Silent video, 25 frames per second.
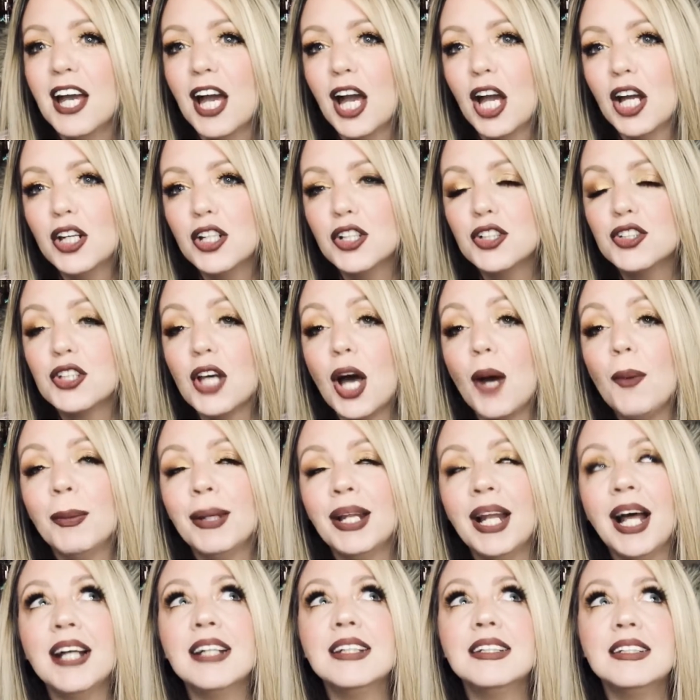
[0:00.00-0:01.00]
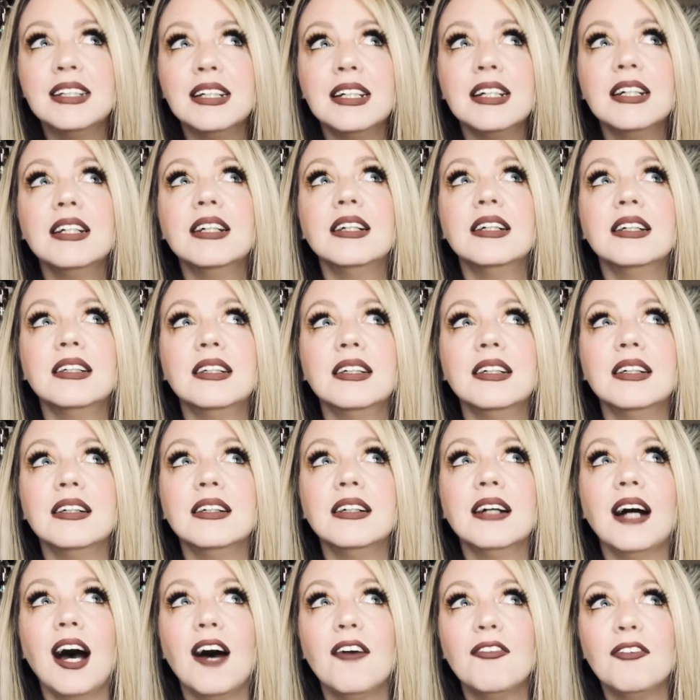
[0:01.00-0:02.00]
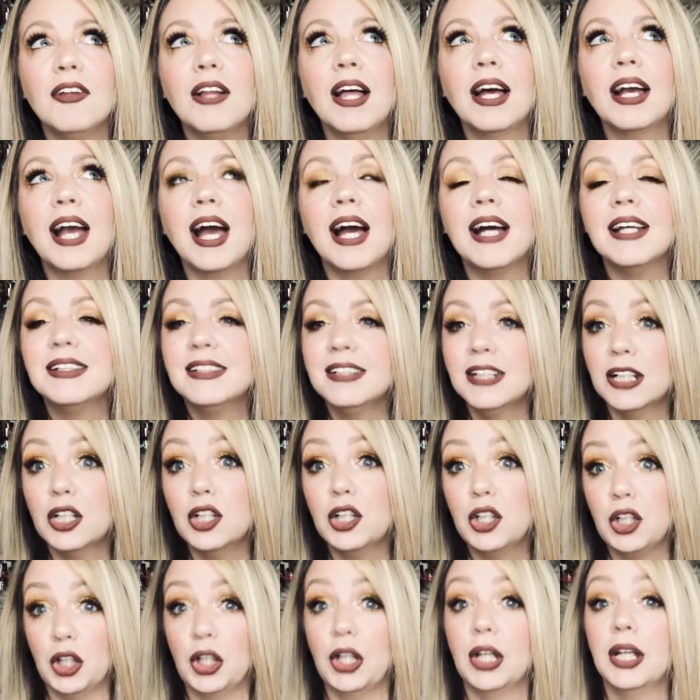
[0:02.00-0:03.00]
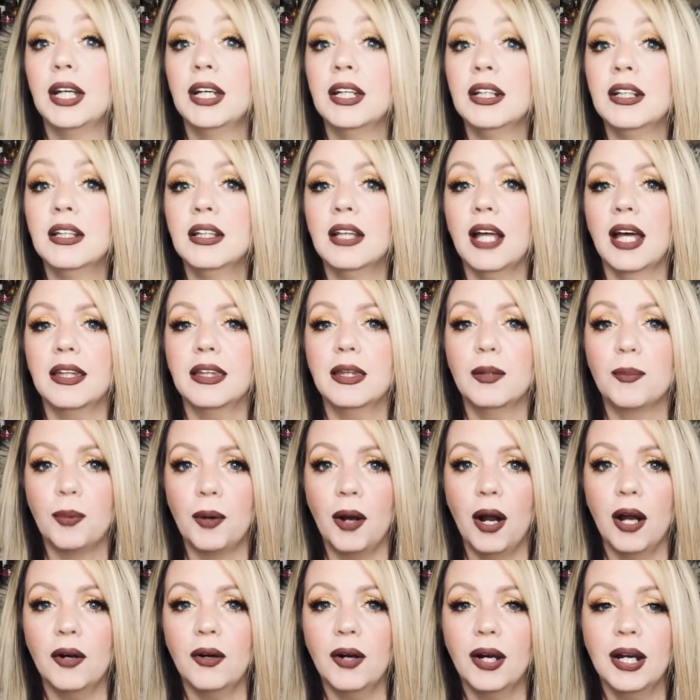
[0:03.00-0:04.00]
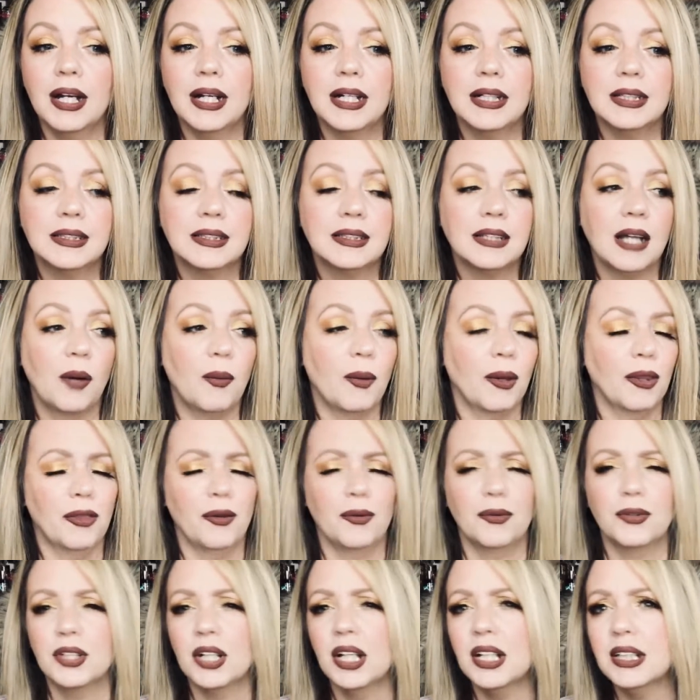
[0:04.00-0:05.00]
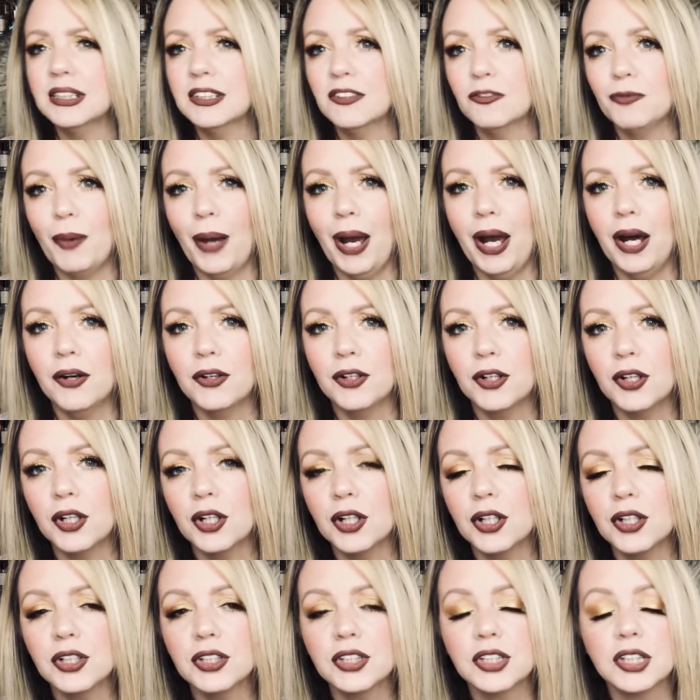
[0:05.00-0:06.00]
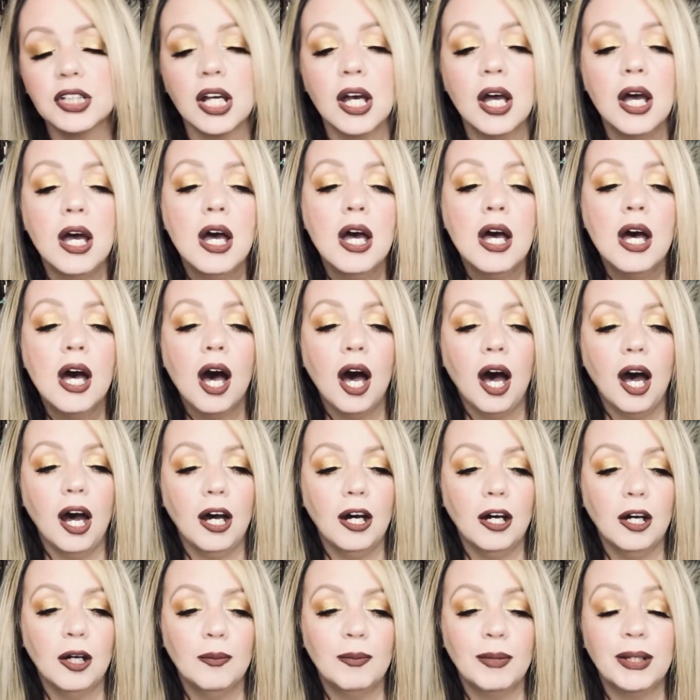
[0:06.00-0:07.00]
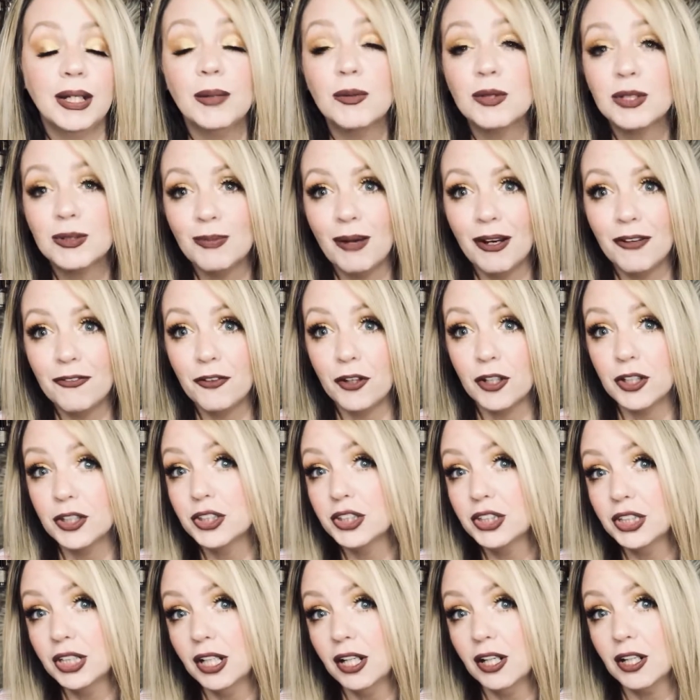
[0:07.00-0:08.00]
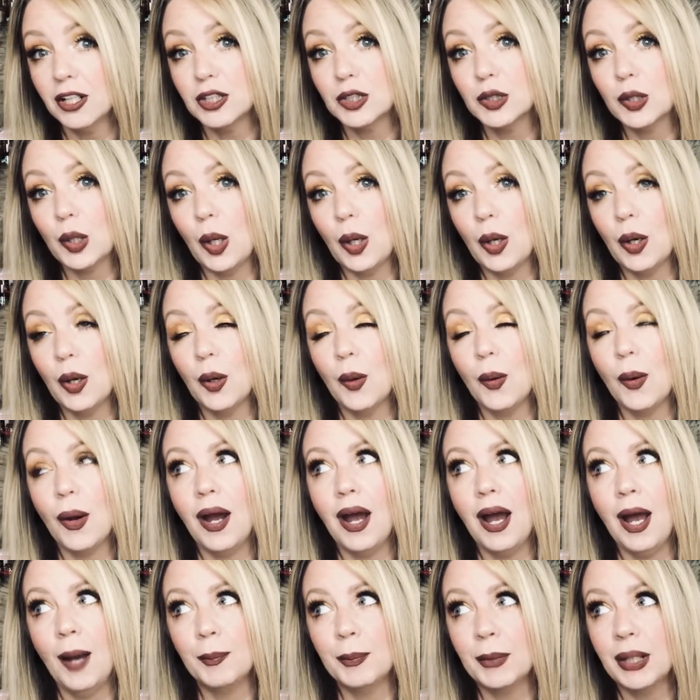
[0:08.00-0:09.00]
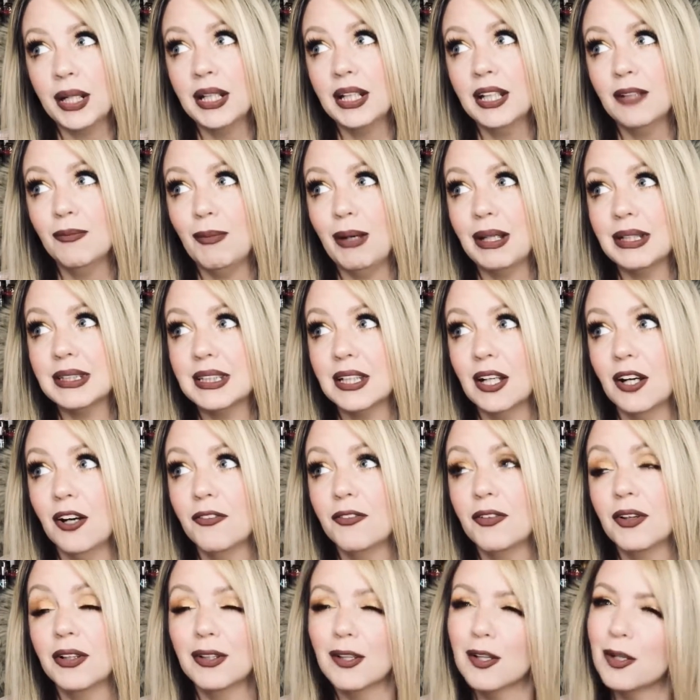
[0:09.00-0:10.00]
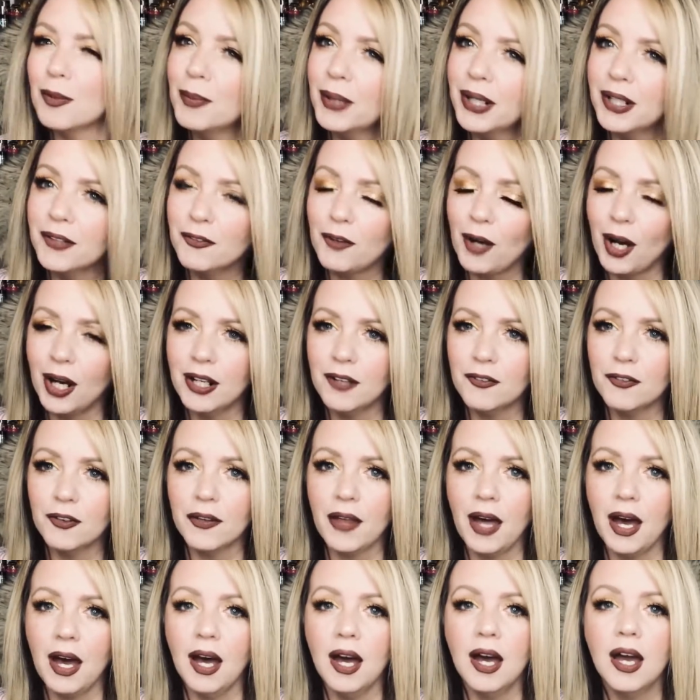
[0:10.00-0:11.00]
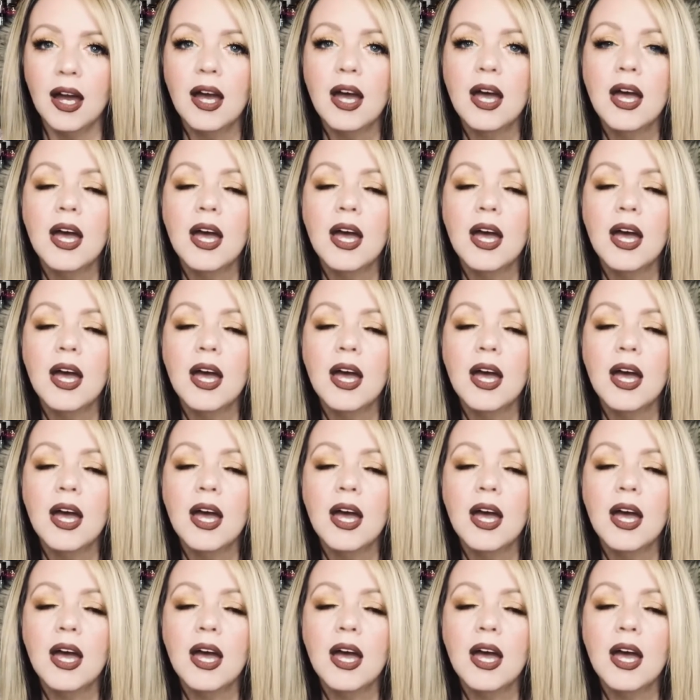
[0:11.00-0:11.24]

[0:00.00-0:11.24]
It is, I mean, I feel like I did good, like the progress. I went through tons of powders. And it was my first year, so I'm gonna give myself a little bit of credit for that.